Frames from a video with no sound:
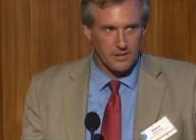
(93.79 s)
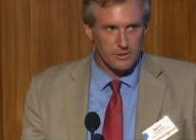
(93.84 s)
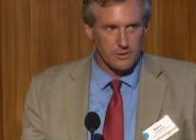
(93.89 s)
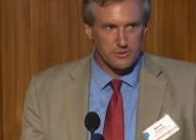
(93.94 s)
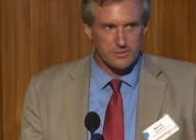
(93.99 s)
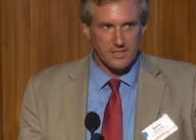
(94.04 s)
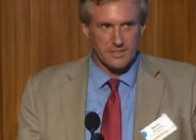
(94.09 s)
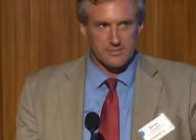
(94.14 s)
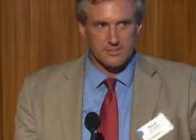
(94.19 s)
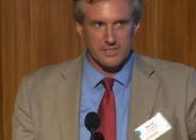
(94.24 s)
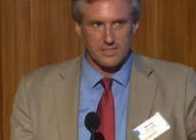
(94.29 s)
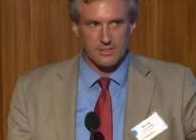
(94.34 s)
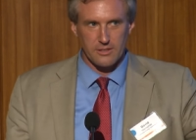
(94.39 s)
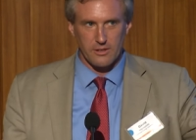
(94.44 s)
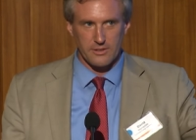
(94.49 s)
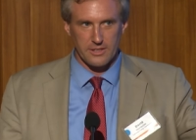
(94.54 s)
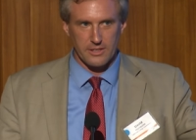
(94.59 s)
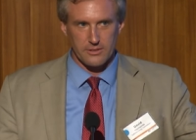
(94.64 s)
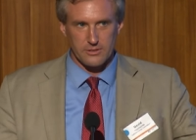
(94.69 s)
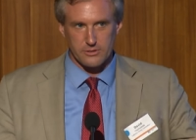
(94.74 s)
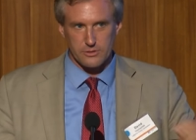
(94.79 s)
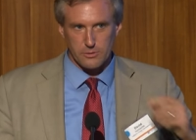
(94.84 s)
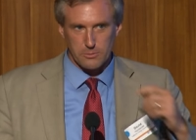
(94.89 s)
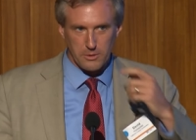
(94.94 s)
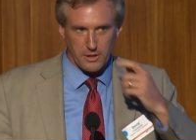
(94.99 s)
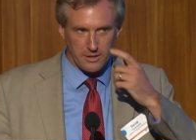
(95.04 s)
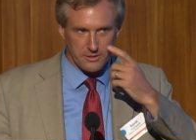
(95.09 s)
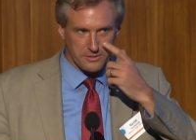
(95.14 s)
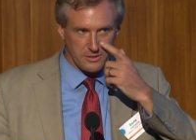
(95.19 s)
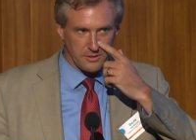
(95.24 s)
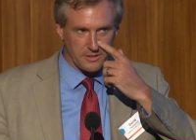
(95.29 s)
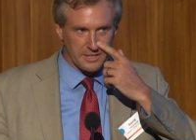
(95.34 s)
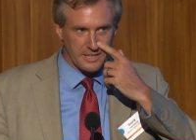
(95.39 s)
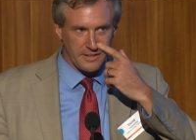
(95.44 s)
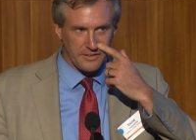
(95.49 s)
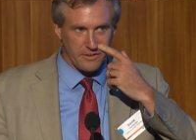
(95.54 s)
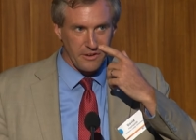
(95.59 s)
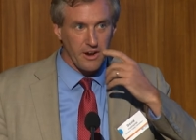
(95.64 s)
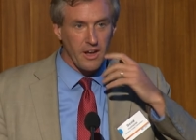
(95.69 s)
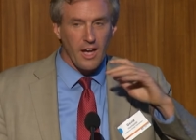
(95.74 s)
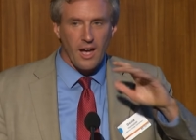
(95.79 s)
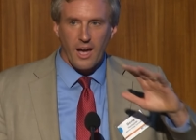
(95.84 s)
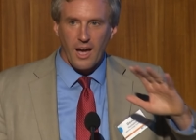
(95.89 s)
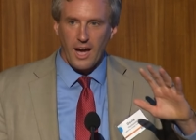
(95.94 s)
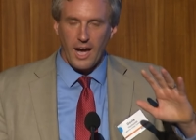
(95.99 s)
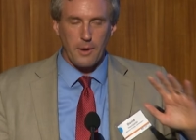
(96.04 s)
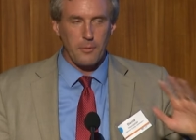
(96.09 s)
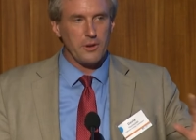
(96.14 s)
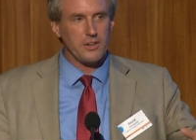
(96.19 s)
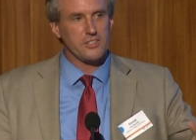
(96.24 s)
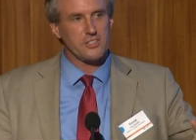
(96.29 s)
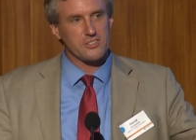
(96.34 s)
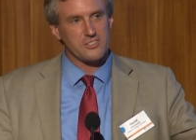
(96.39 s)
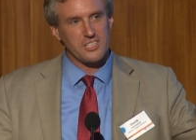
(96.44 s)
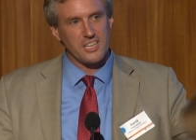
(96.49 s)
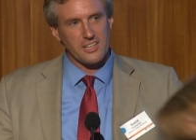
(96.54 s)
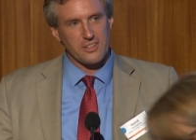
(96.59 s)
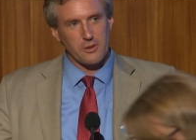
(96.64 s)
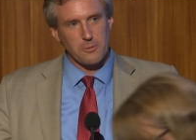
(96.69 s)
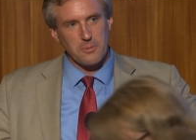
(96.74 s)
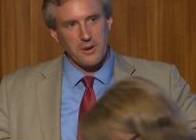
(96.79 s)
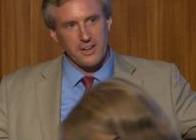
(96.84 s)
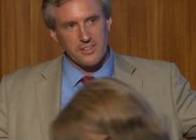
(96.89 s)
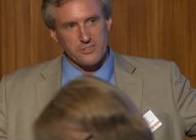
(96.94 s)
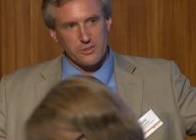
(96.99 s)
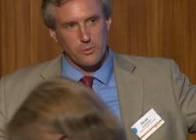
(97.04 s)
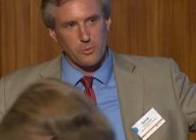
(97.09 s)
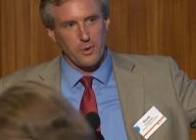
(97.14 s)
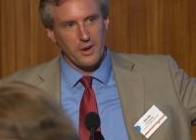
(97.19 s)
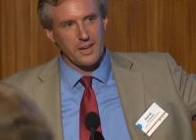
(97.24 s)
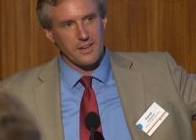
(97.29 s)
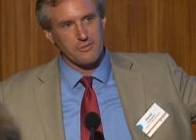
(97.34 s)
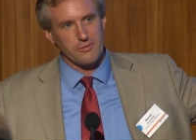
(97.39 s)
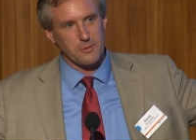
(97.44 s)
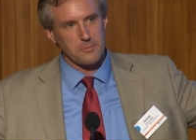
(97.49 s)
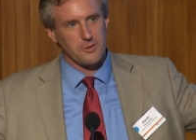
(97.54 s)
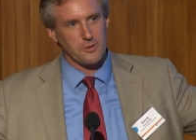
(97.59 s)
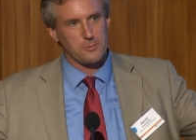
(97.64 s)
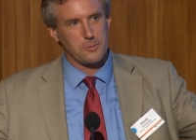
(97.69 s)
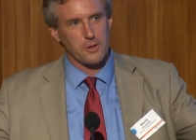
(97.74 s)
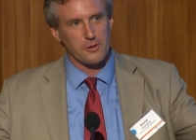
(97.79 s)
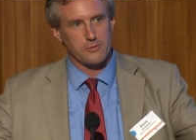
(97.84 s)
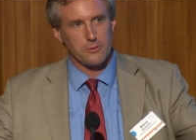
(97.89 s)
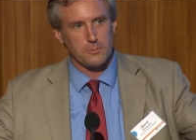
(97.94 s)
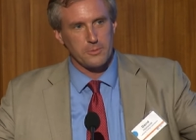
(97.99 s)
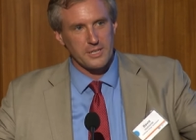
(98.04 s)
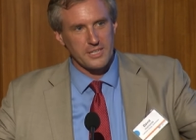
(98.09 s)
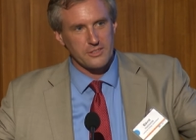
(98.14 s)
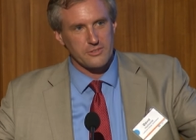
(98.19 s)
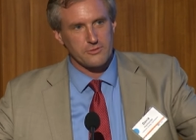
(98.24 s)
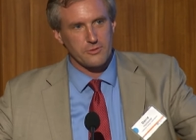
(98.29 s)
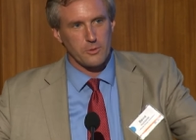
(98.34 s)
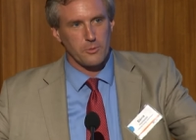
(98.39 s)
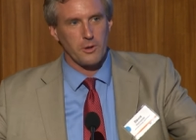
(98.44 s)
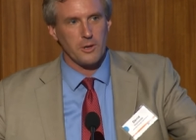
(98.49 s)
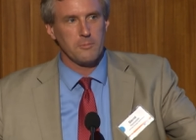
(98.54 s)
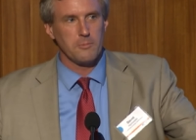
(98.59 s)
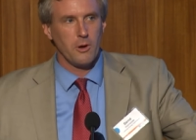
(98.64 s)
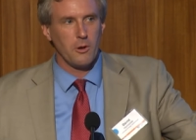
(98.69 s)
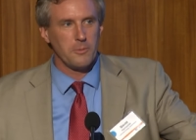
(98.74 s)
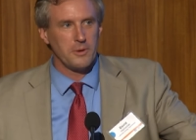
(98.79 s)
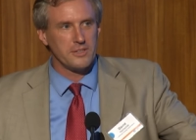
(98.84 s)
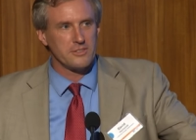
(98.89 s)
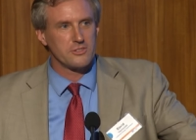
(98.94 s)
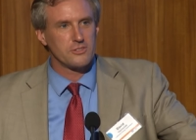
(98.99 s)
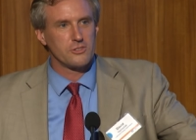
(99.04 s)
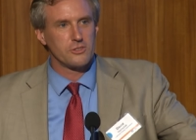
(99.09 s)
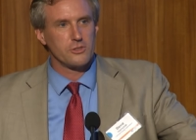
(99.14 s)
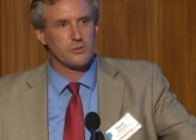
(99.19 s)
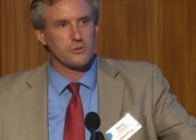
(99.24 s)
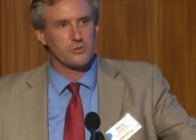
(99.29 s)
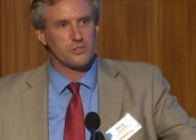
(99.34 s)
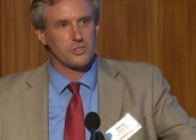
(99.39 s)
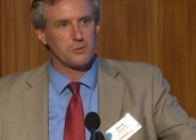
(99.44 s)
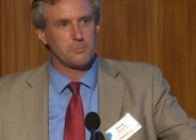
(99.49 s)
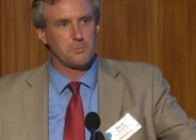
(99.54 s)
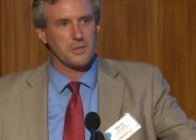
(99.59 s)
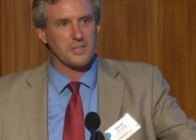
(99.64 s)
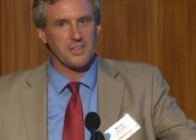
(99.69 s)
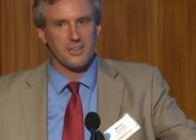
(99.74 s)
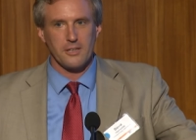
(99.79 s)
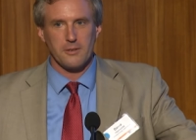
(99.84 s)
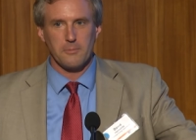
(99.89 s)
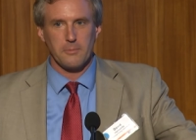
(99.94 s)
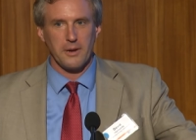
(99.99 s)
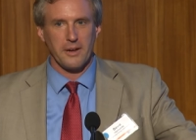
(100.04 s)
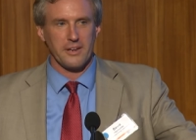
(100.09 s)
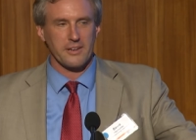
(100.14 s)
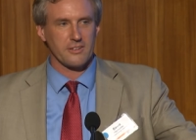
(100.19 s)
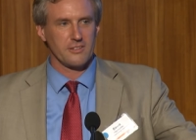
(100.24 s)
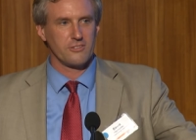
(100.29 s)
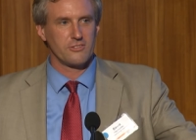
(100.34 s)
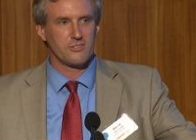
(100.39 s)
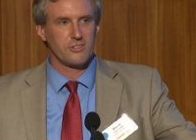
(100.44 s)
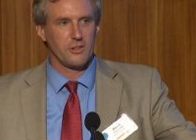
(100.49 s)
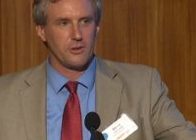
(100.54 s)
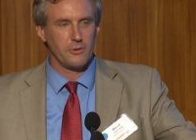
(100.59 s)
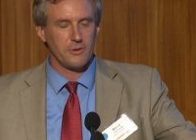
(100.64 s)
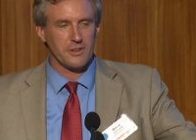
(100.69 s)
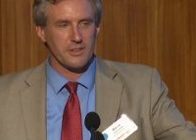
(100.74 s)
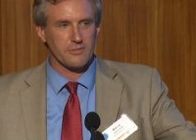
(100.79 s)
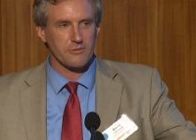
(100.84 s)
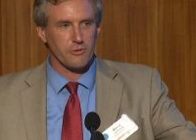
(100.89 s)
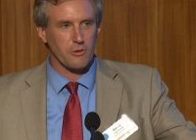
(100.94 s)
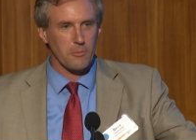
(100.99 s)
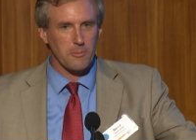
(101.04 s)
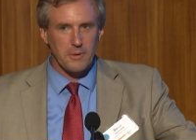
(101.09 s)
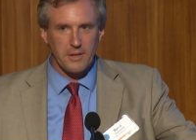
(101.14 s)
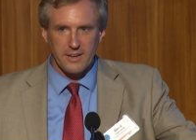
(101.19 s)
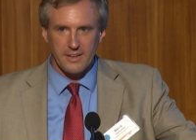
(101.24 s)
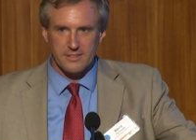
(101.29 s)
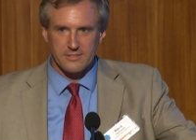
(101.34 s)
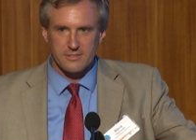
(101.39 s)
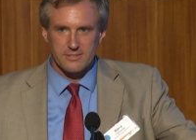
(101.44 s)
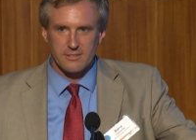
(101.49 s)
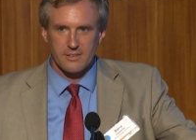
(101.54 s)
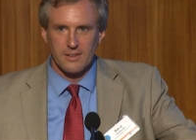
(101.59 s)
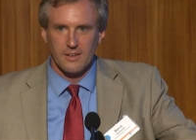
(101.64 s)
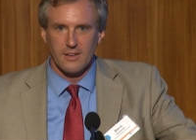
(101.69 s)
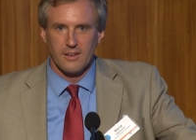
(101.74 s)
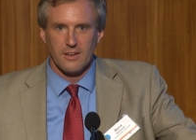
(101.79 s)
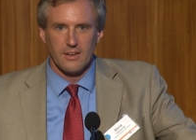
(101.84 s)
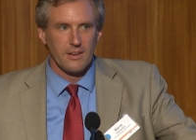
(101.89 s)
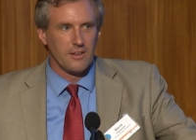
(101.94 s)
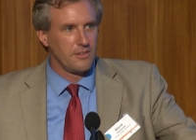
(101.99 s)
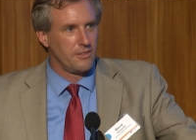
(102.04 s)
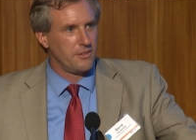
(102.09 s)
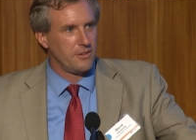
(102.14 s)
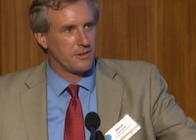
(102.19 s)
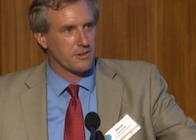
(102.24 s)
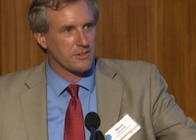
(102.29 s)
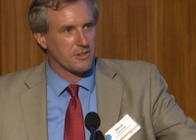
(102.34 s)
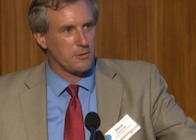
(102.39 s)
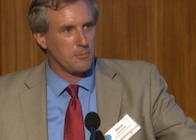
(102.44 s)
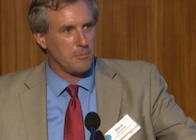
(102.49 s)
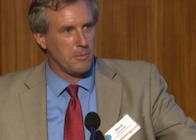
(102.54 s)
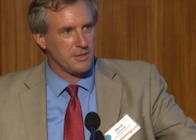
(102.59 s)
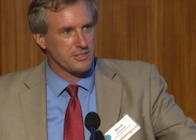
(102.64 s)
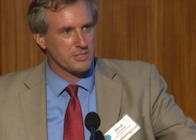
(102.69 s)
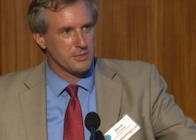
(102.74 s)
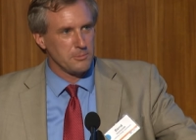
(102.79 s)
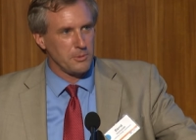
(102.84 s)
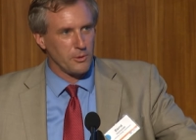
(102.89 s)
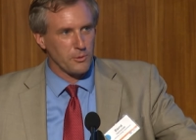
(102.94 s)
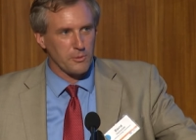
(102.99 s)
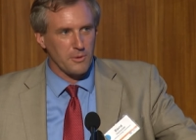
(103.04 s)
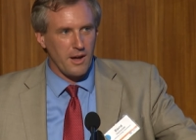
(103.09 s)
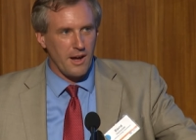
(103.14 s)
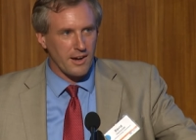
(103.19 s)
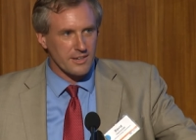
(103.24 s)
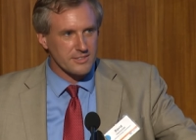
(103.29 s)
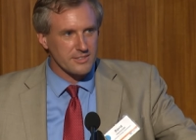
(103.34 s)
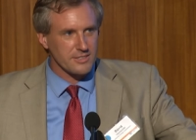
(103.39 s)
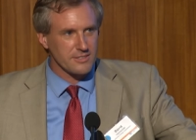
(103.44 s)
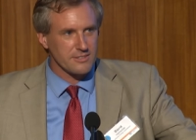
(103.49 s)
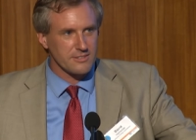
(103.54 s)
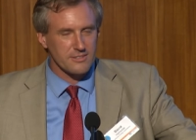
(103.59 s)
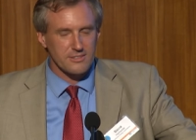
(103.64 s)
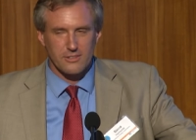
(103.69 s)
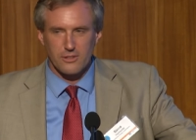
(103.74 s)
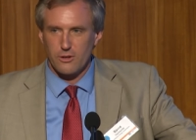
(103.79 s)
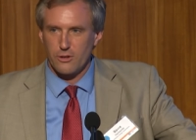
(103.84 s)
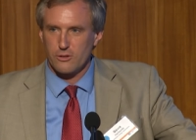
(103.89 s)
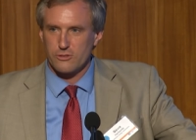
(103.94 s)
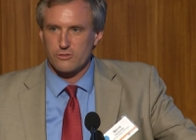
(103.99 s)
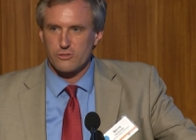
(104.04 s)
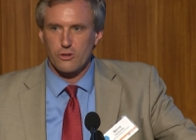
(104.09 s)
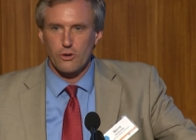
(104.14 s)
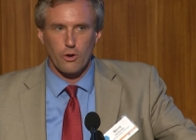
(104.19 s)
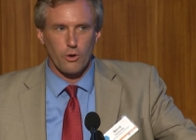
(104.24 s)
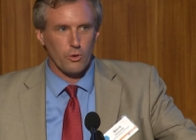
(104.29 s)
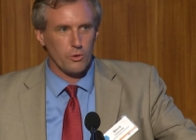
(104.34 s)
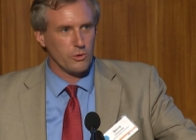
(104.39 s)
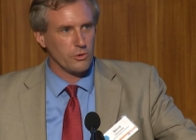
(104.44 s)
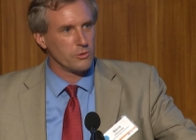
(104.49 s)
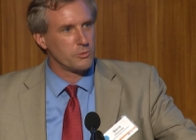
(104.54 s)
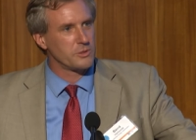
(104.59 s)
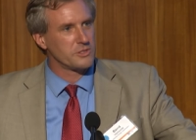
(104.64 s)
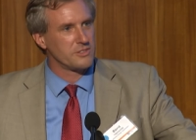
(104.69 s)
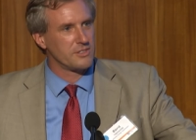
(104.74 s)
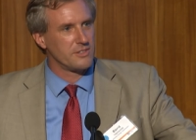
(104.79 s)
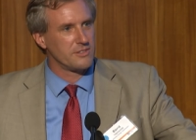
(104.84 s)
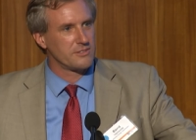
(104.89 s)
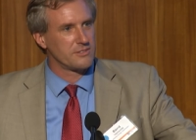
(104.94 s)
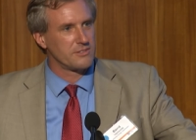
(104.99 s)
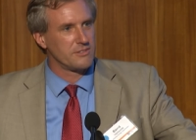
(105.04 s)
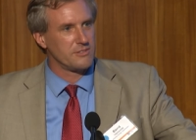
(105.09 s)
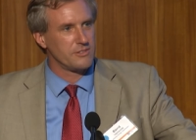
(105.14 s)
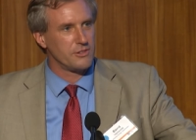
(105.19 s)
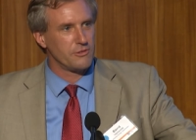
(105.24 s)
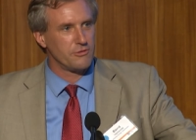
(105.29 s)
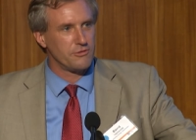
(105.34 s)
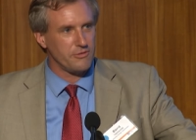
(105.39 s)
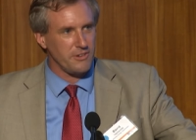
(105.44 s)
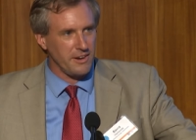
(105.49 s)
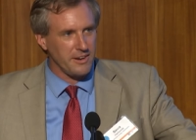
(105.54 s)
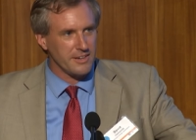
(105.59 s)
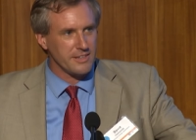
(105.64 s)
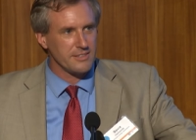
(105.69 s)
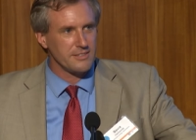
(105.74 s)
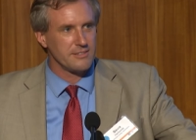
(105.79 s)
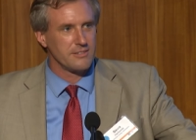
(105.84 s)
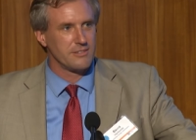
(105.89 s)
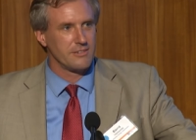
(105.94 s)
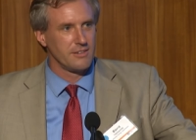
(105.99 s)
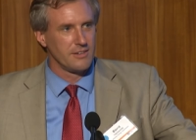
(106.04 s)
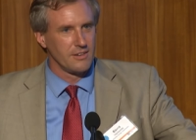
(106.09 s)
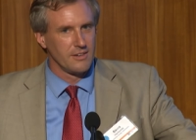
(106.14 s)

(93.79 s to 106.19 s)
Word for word: UCSD and all the others who brought us here together. I want to just take your minds away from this beautiful place for one moment to just begin by considering for a minute the combustible rock called coal, which has defined